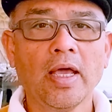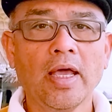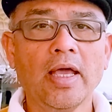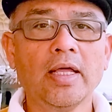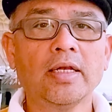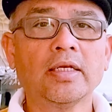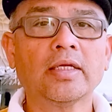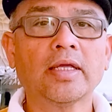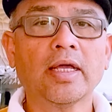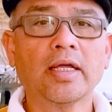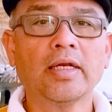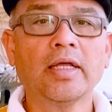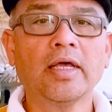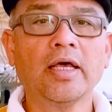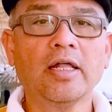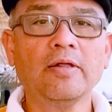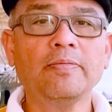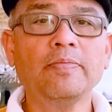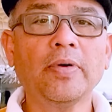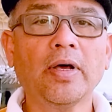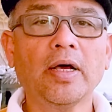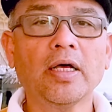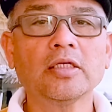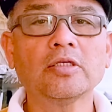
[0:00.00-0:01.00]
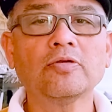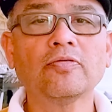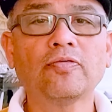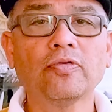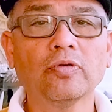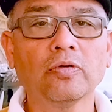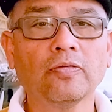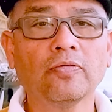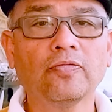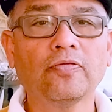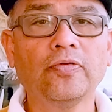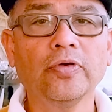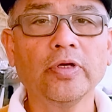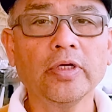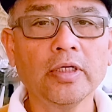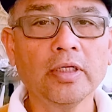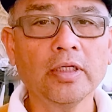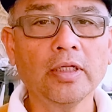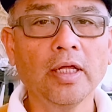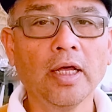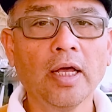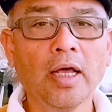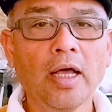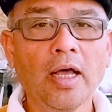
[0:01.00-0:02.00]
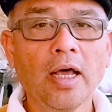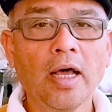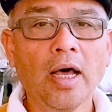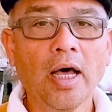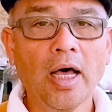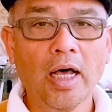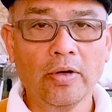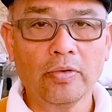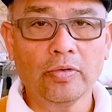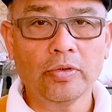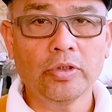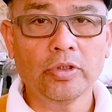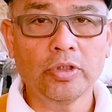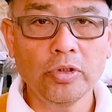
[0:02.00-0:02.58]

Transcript: and can help us fulfill our